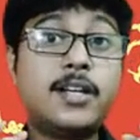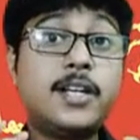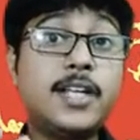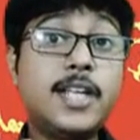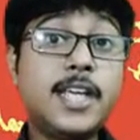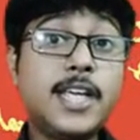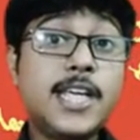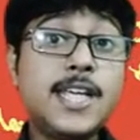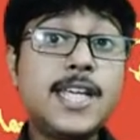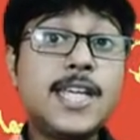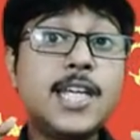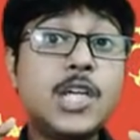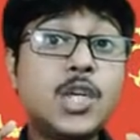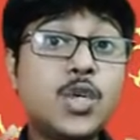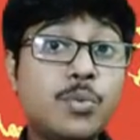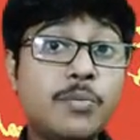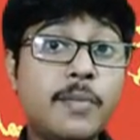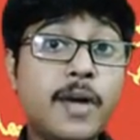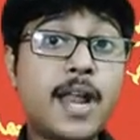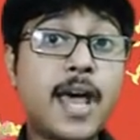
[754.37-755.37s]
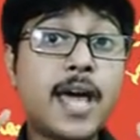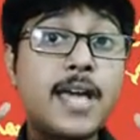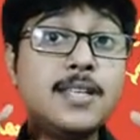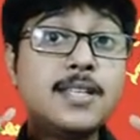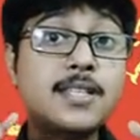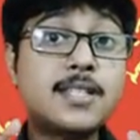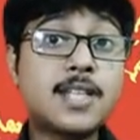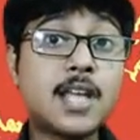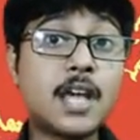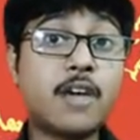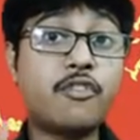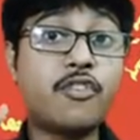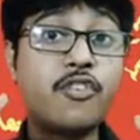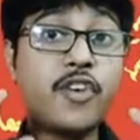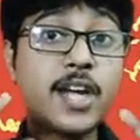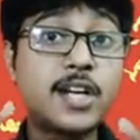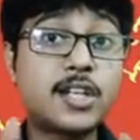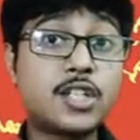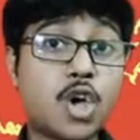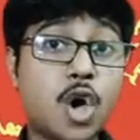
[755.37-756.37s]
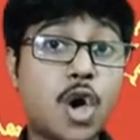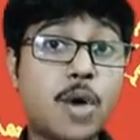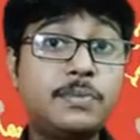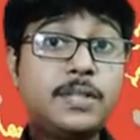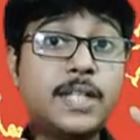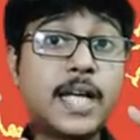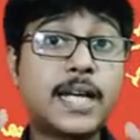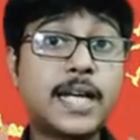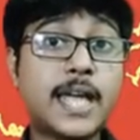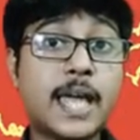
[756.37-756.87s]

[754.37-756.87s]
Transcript: dehumanized effect of the